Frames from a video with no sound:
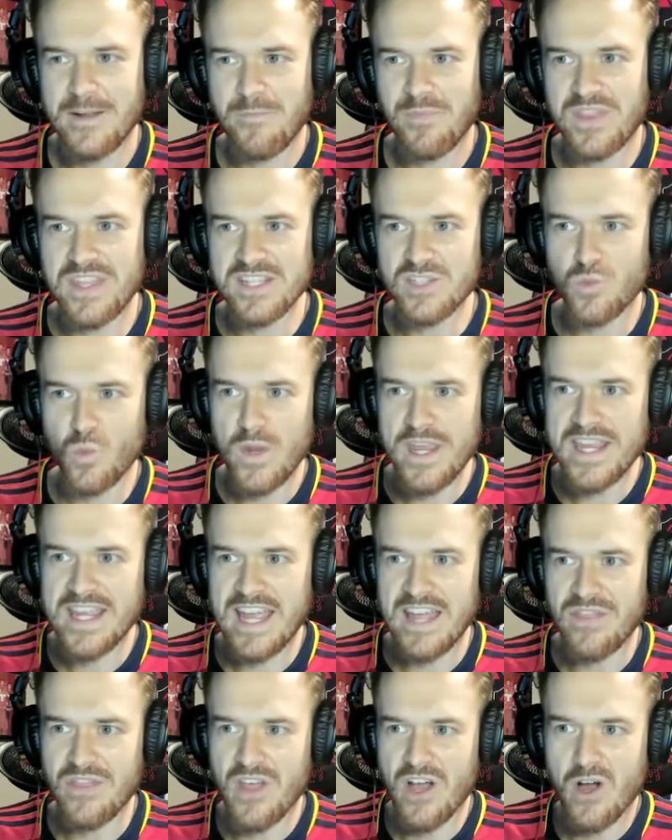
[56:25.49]
This
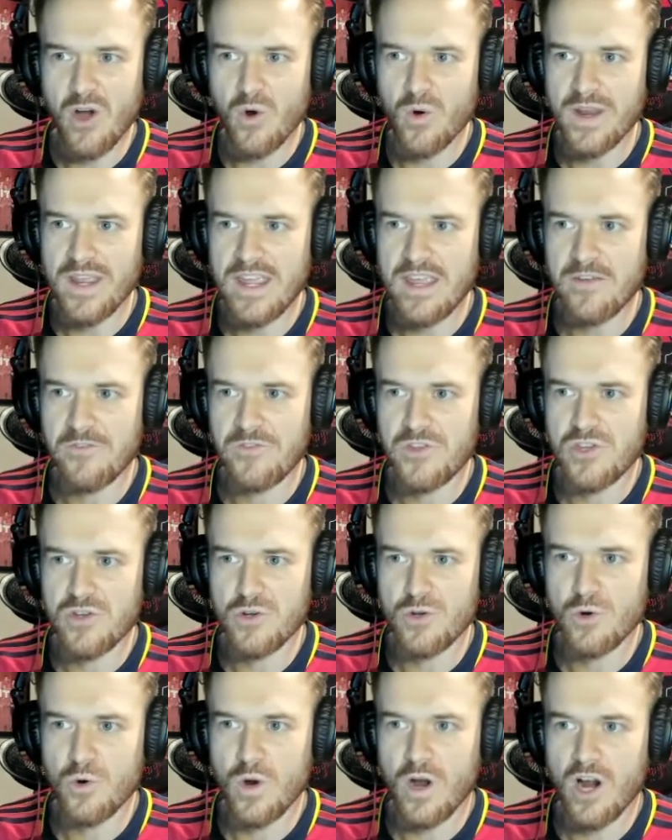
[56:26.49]
weekend, though, if
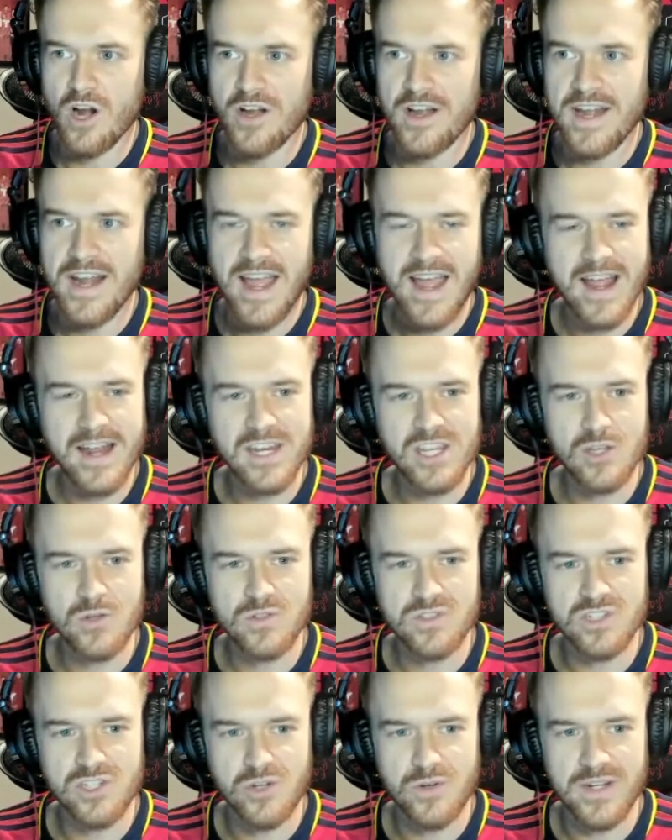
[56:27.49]
you are not
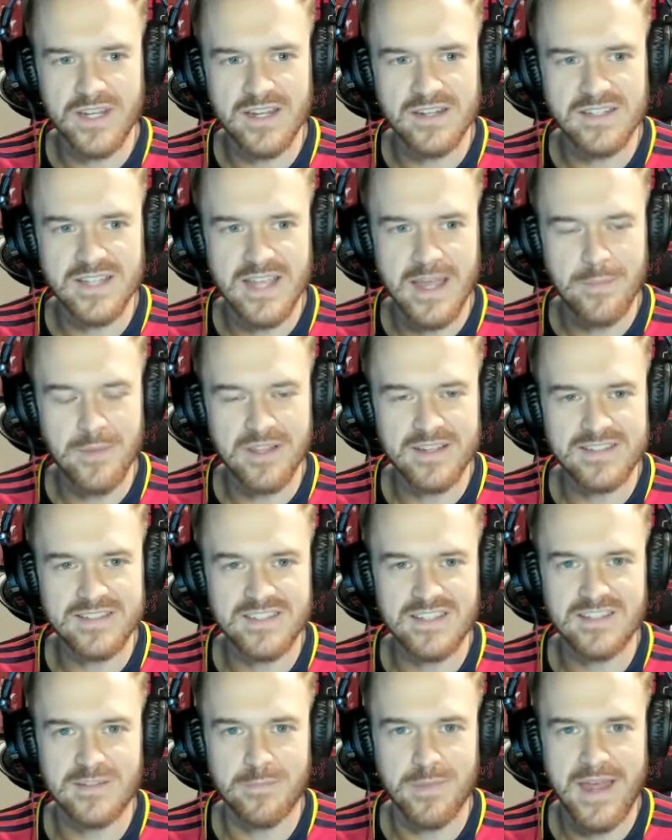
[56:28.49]
used to tuning into MLS
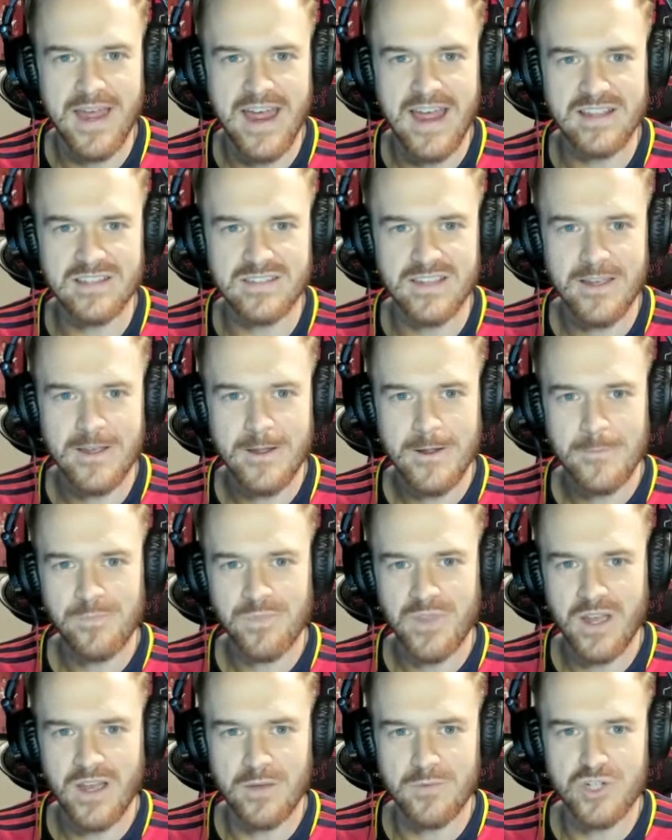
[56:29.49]
Season Pass,
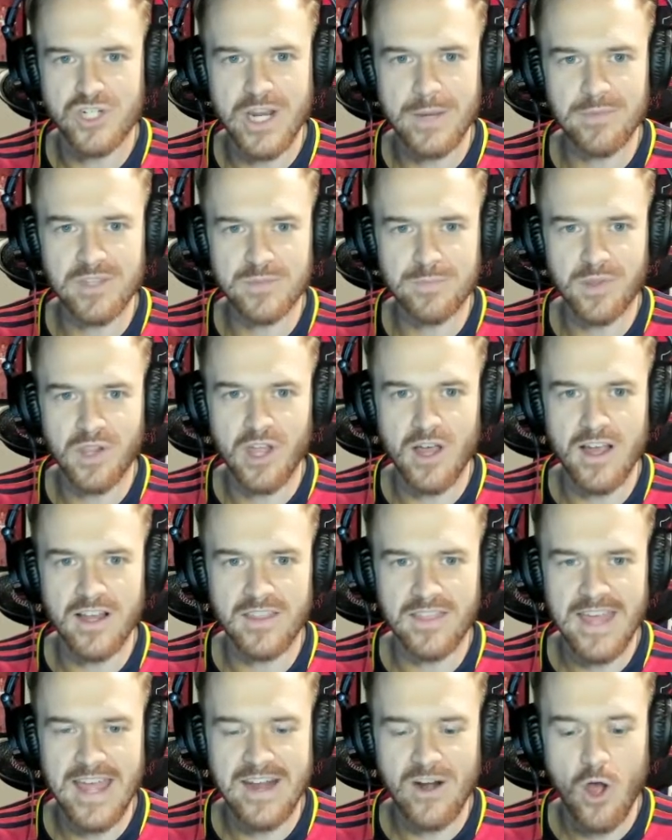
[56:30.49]
uh, shameless
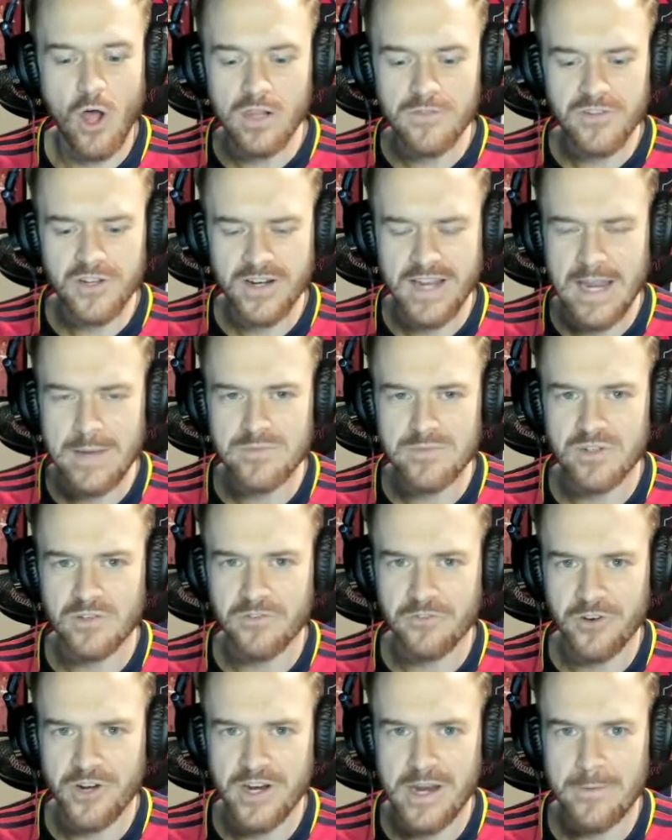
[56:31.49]
plug that all of their games are
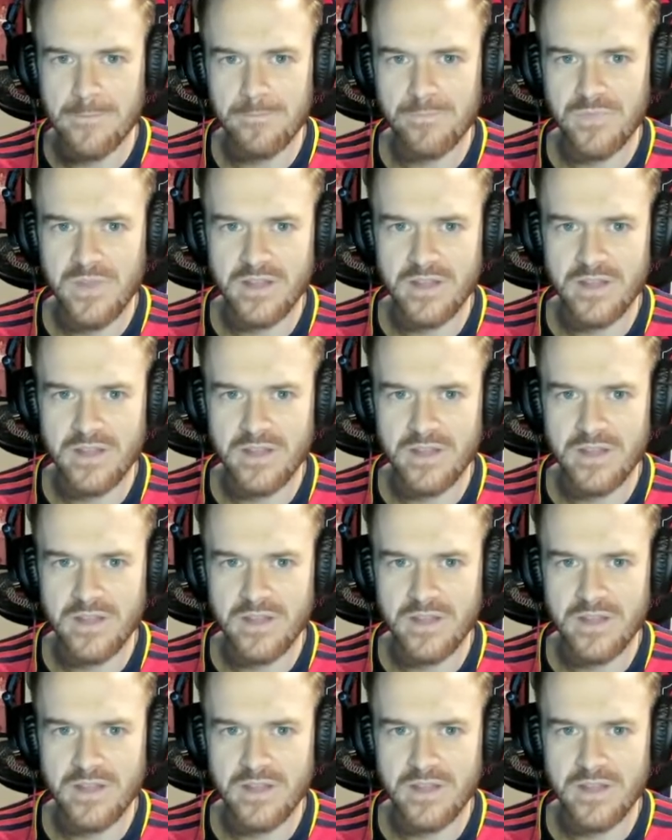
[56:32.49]
free.